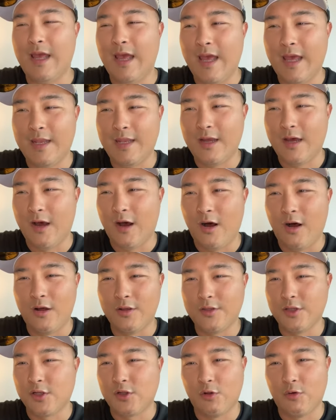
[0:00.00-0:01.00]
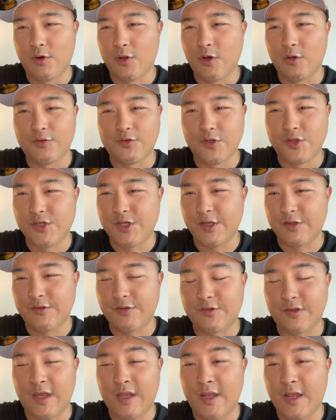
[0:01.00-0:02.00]
And uh, all the glory goes to
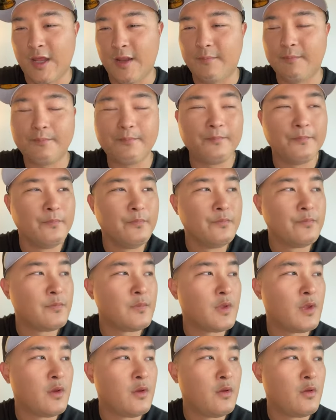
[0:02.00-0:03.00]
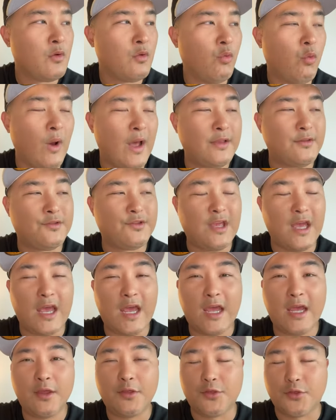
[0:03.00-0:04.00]
Jesus. And then
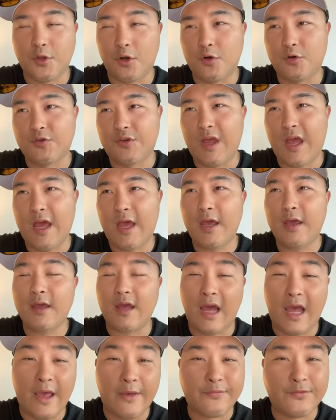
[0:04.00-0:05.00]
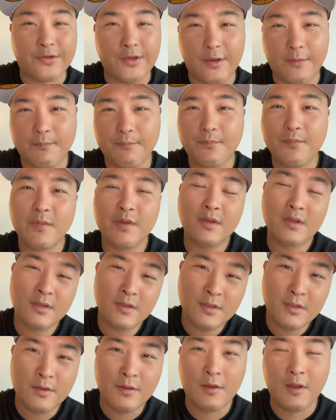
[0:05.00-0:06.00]
Wednesday, Thursday, I have some
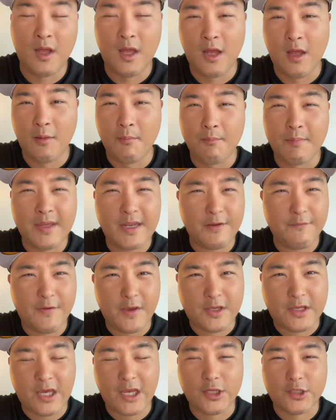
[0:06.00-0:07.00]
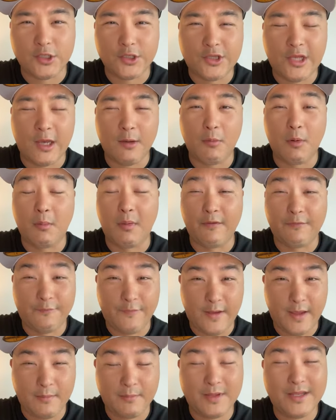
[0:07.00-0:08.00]
uh, mini vacation time with my
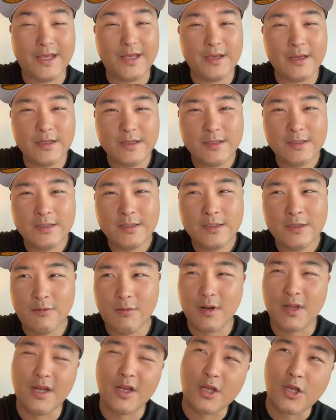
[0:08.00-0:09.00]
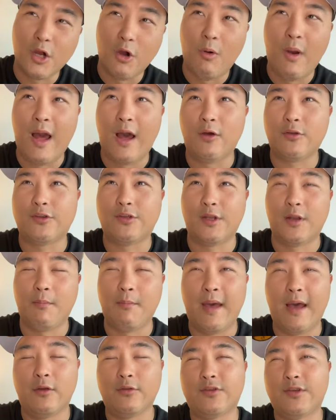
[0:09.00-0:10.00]
family. We're going to go out to
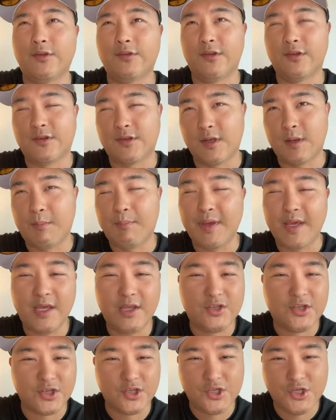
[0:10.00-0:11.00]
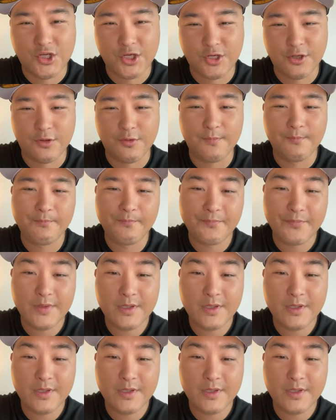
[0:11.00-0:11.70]
the mountains and to the beach and chill.